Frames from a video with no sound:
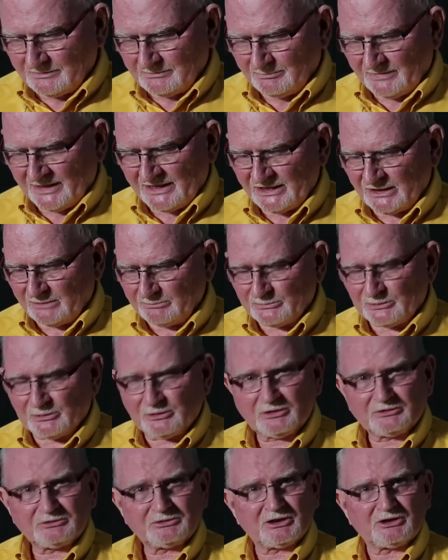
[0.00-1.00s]
My
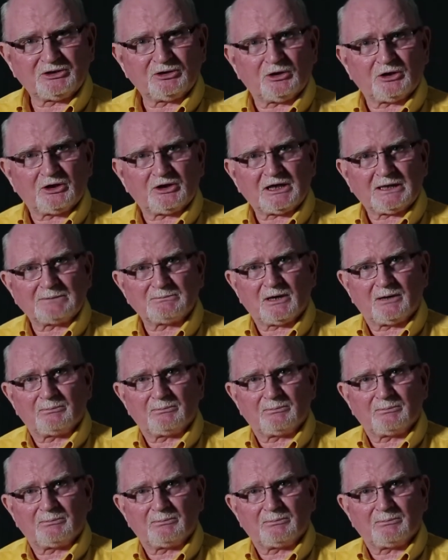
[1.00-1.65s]
number did not come